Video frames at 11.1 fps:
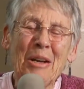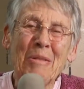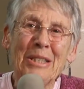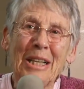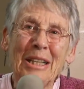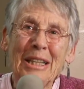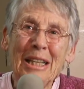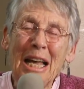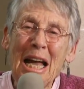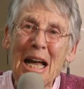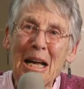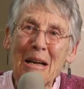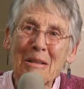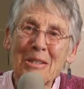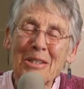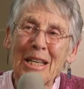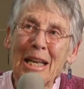it was a little
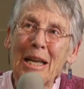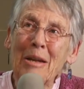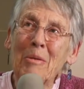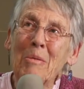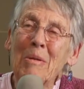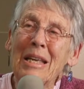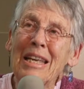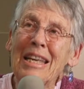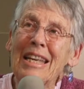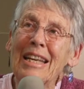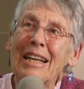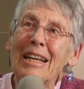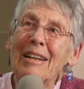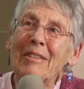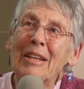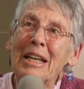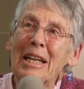house, and we
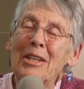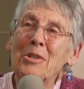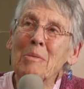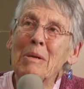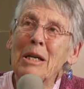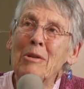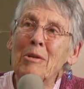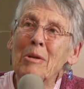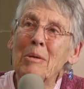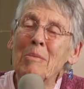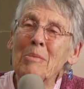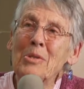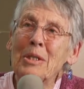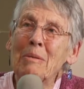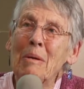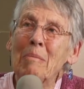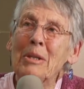uh, it had two bedrooms,
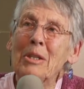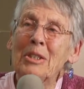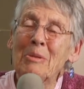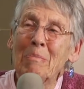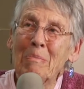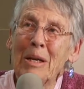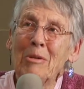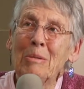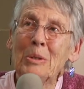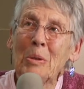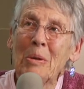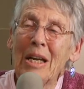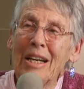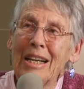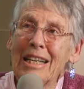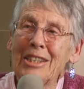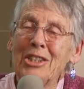but the bedroom Joanne
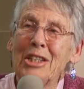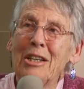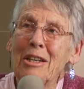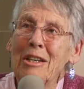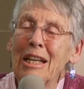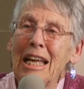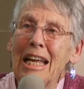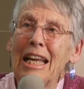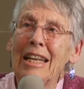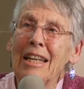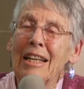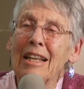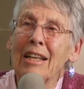and I shared had